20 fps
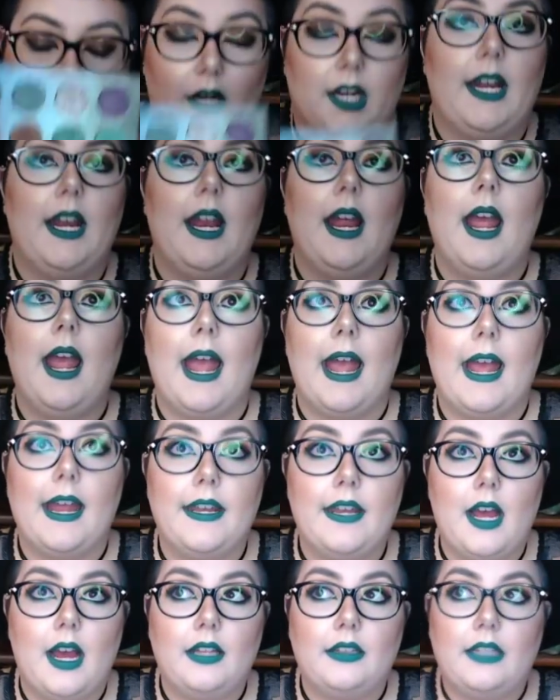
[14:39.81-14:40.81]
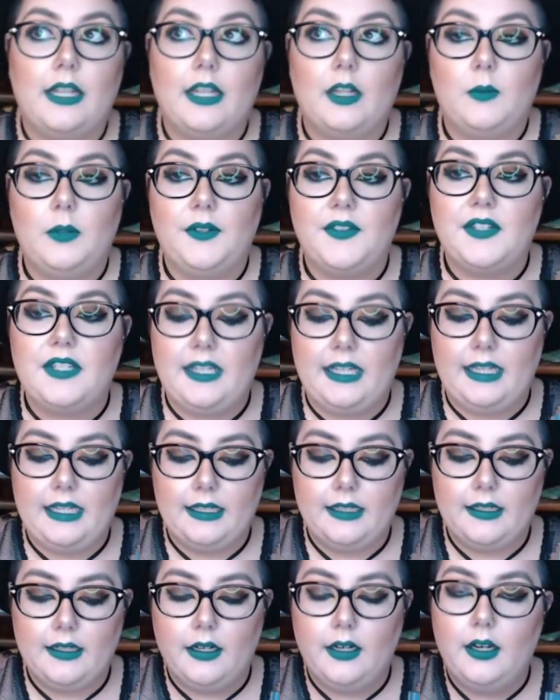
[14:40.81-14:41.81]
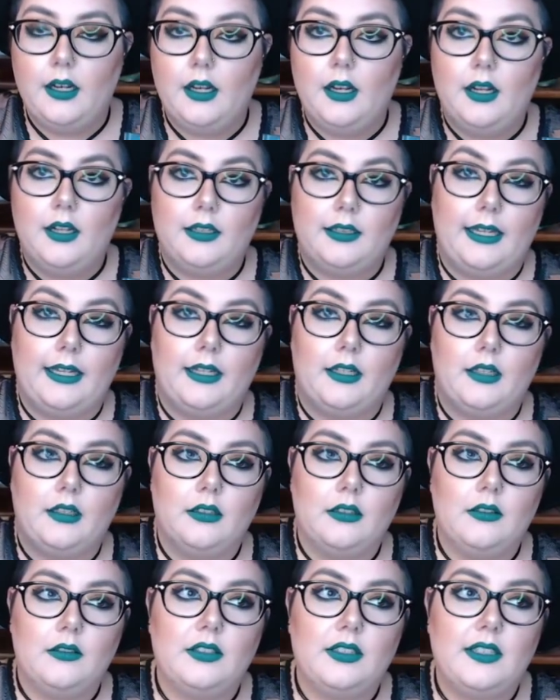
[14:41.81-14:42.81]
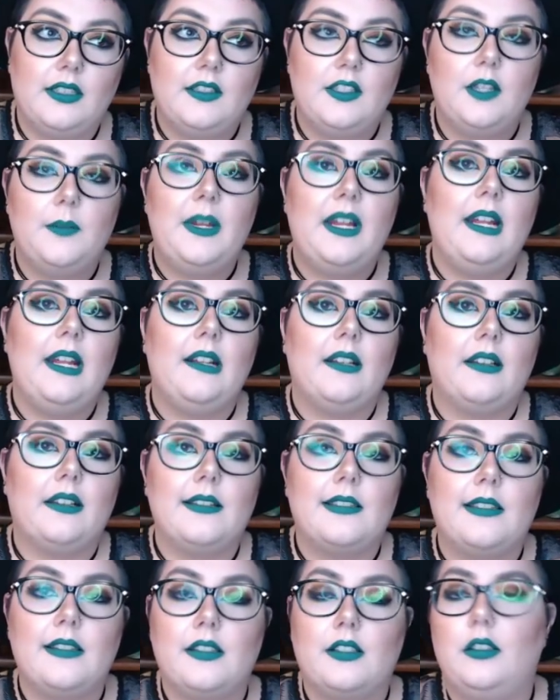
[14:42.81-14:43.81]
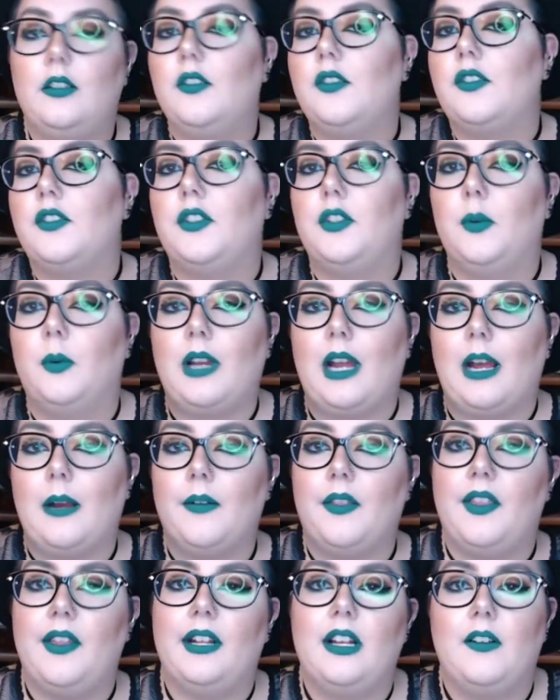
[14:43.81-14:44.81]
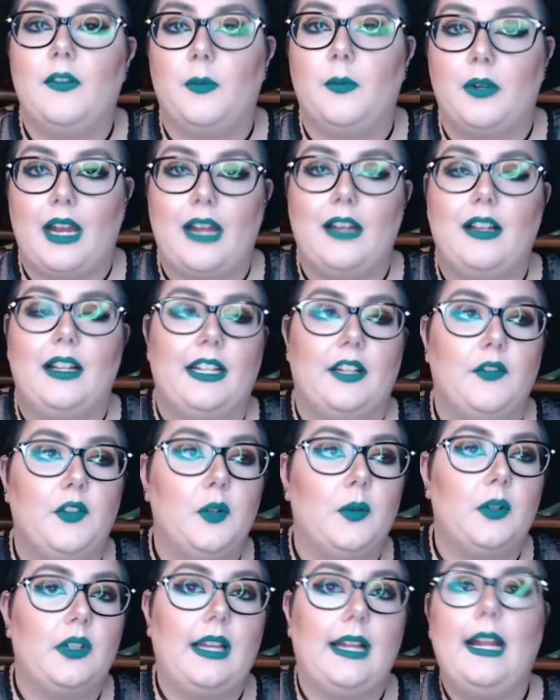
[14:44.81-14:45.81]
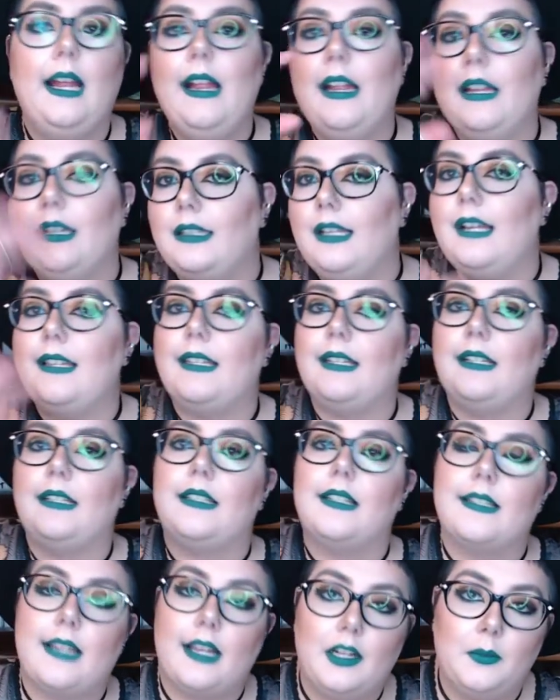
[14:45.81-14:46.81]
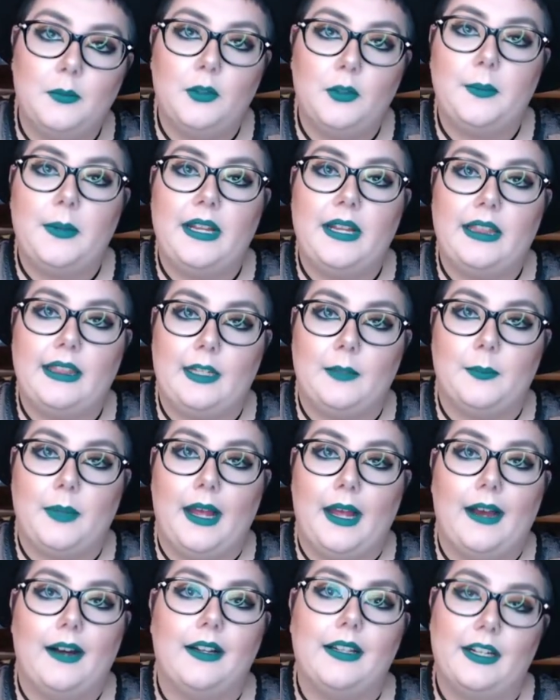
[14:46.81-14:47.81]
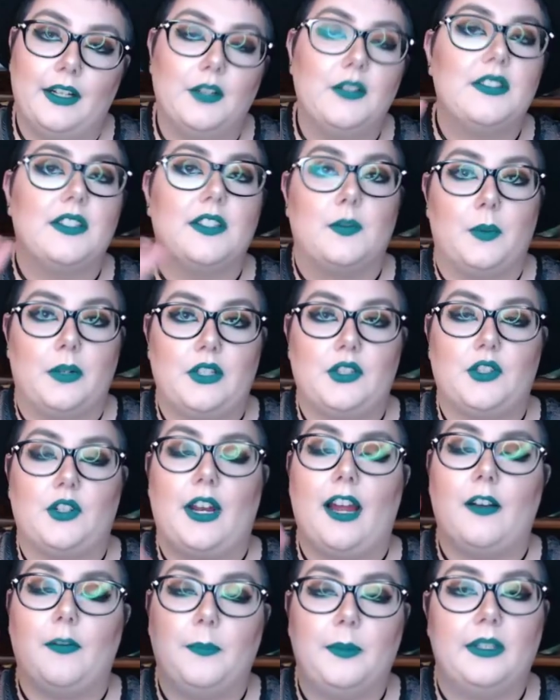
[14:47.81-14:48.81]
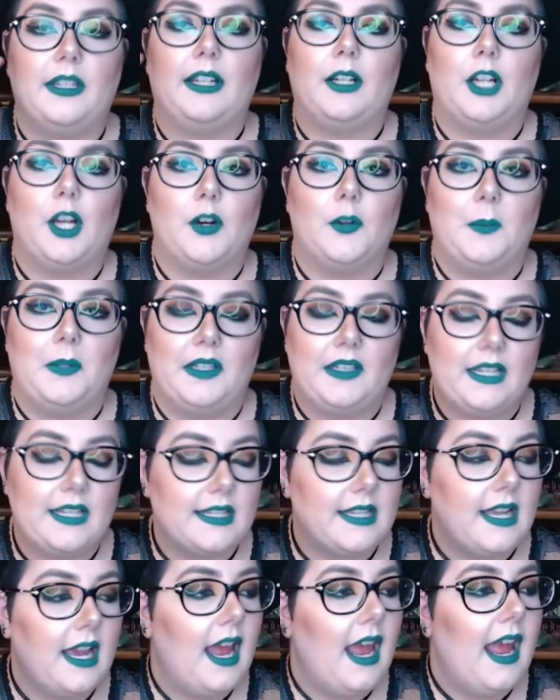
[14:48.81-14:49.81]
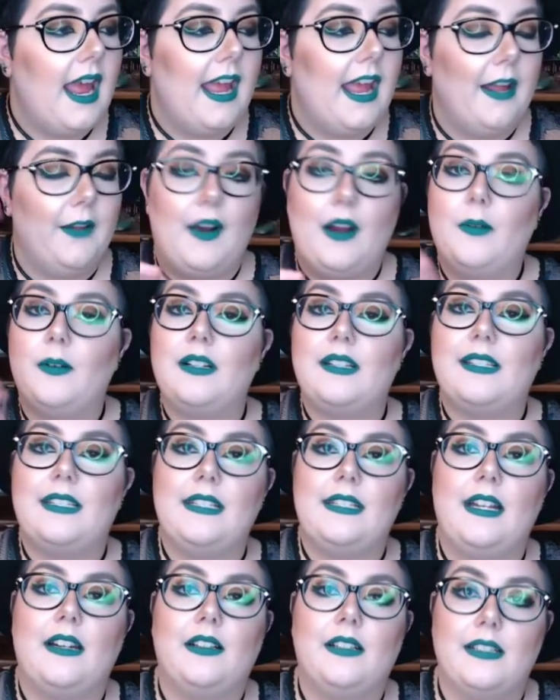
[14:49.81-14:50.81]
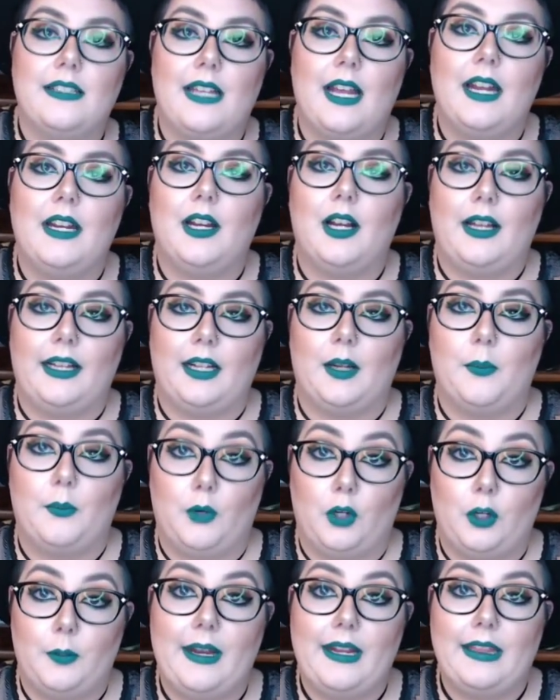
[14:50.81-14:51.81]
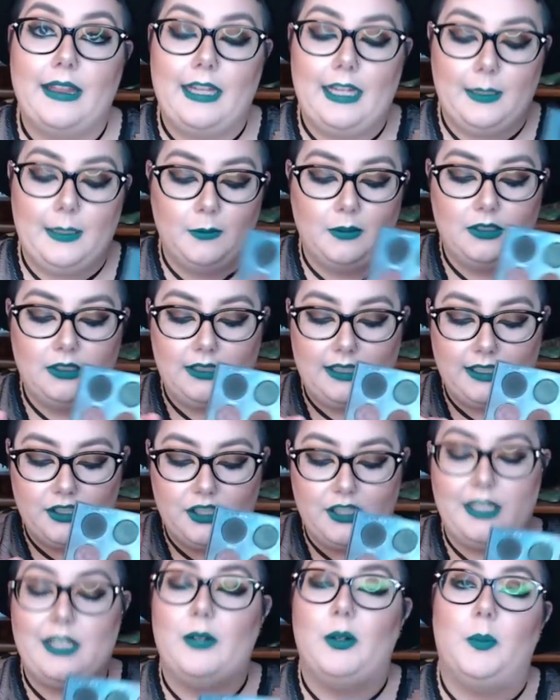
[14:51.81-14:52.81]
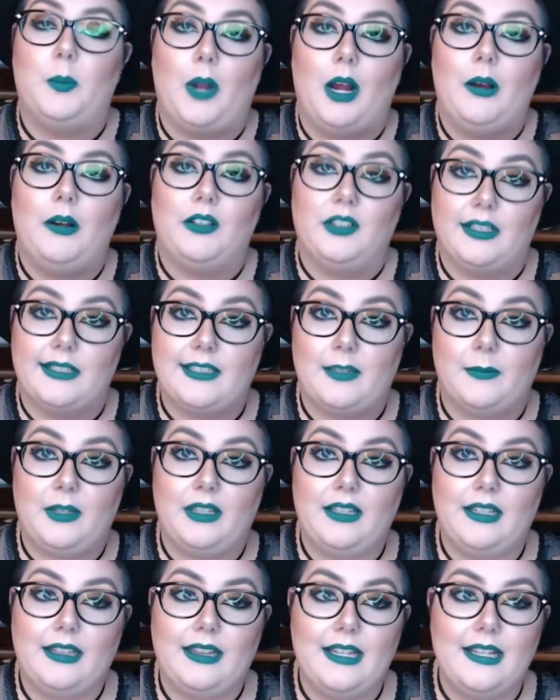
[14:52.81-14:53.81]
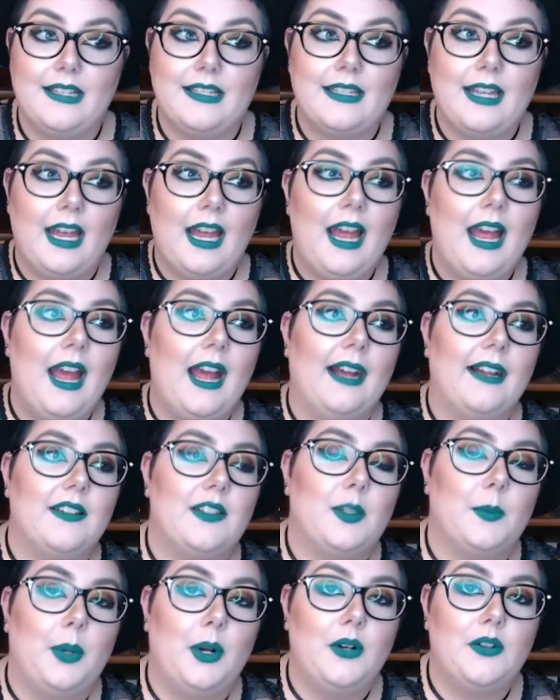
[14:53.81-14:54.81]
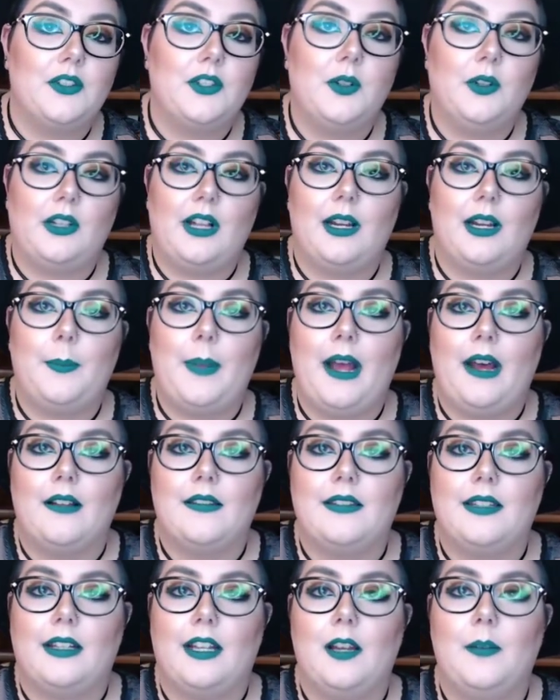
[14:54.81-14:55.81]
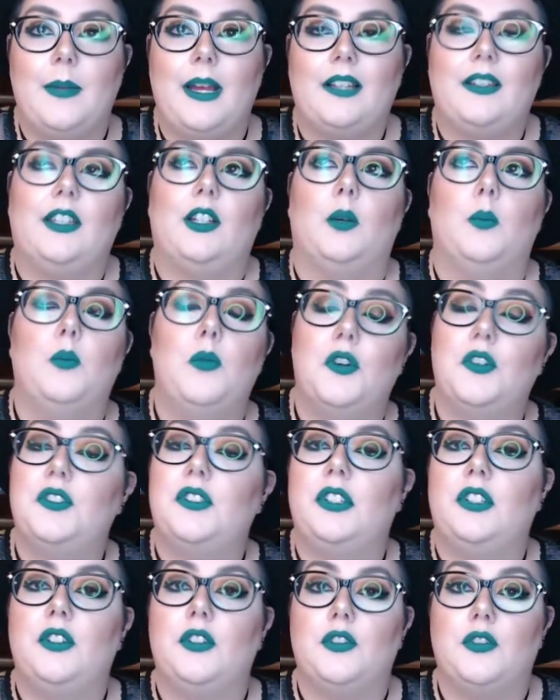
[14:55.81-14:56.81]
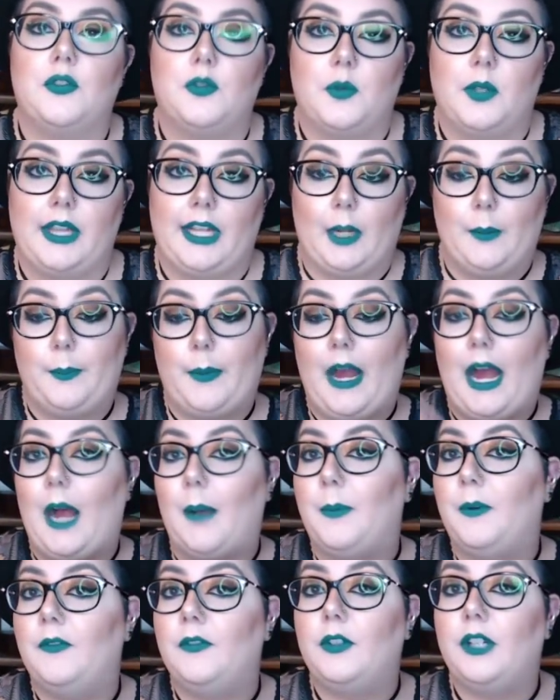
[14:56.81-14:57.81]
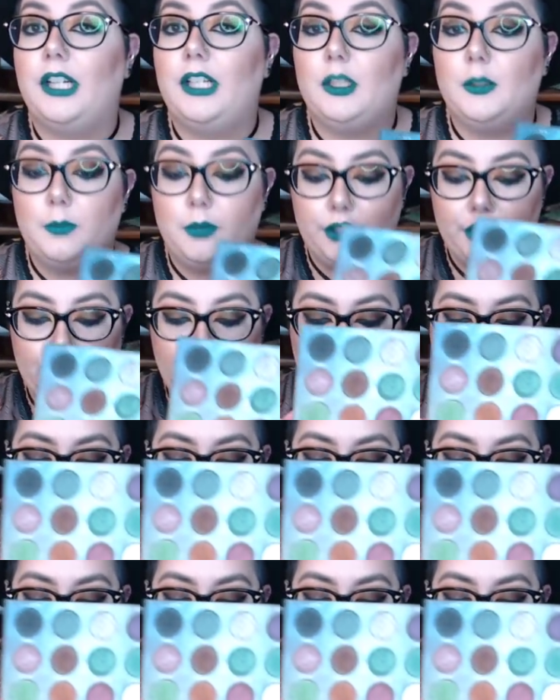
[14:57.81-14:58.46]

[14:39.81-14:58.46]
it. And not like we've seen, like, to me, this is close to what I would think of when I, like, if you were like, Lacey, design a mermaid theme palette. I know this is witchcraft, but like, go with me on this. If I were to sit down and design like a mermaid theme collection, it would probably look something like this. as opposed to a lot of palettes that come out that are mostly neutrals with like a pop of green or blue.